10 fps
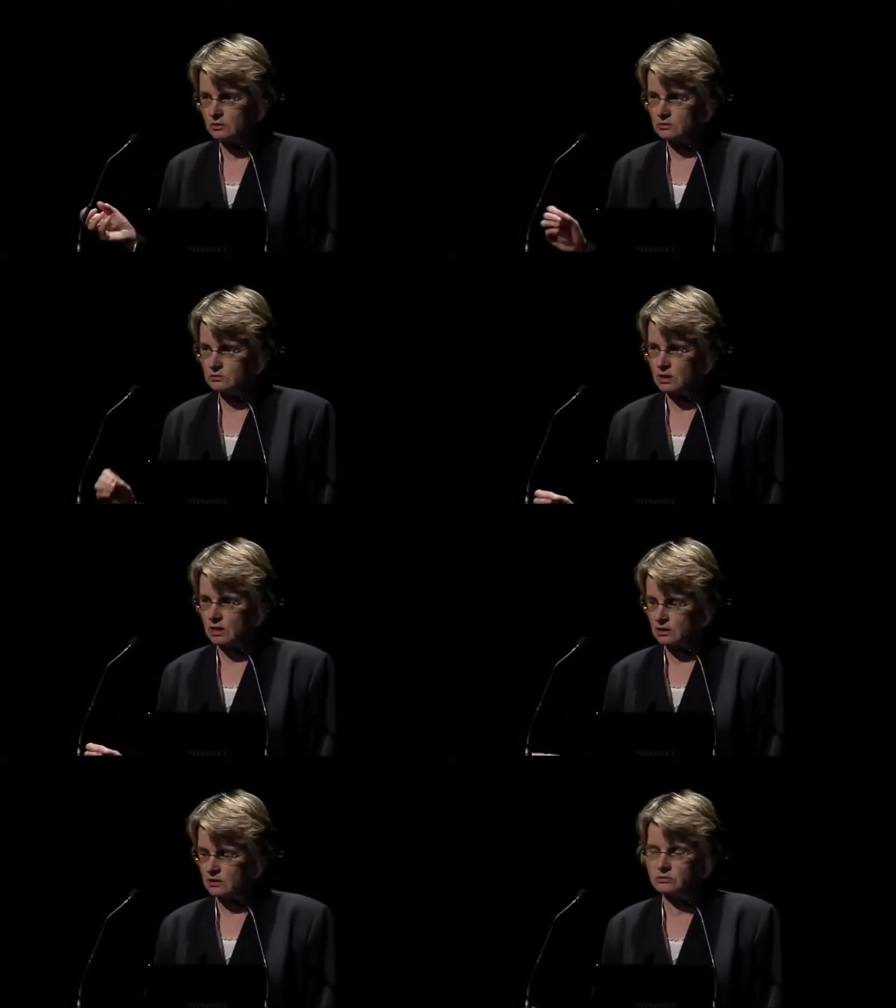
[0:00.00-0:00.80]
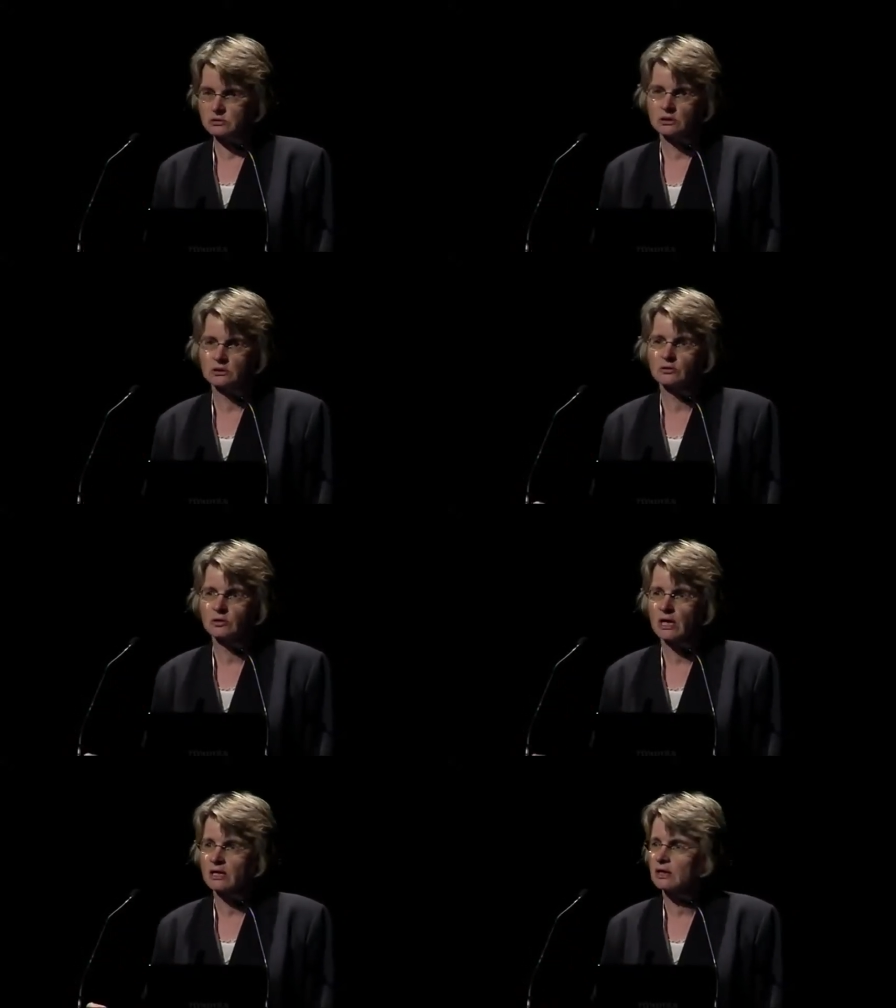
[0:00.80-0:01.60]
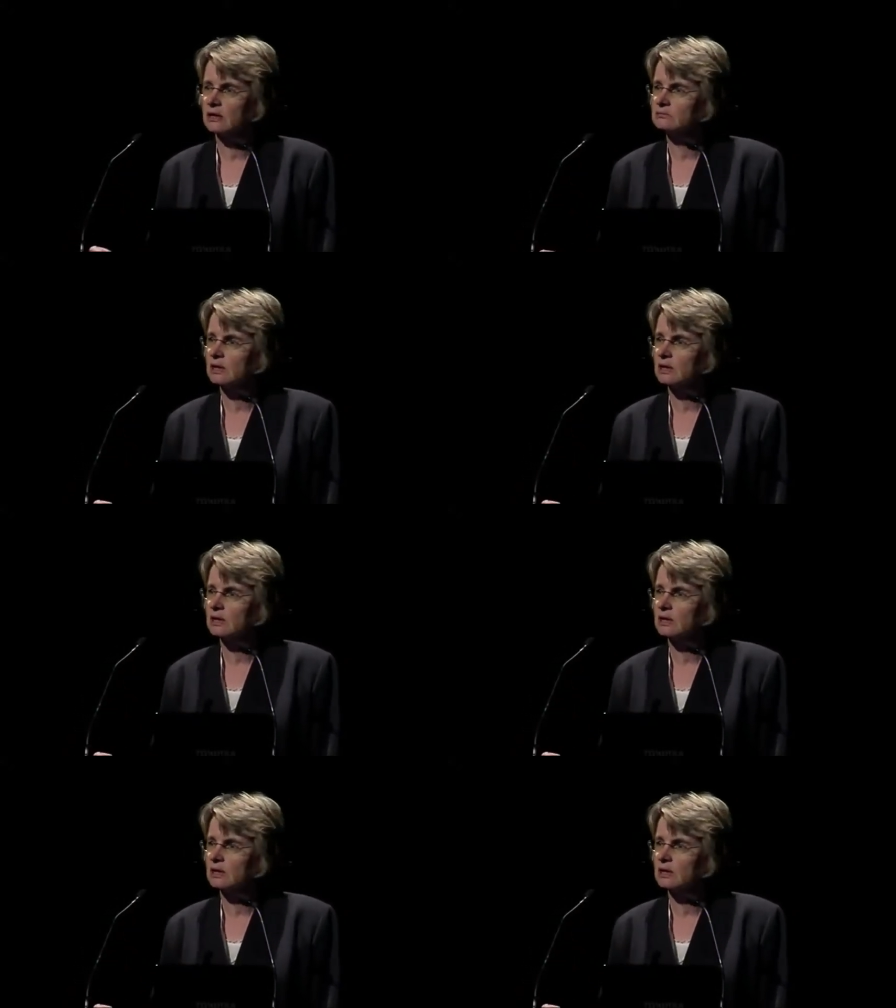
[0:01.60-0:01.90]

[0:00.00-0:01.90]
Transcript: new Archives New Zealand Create and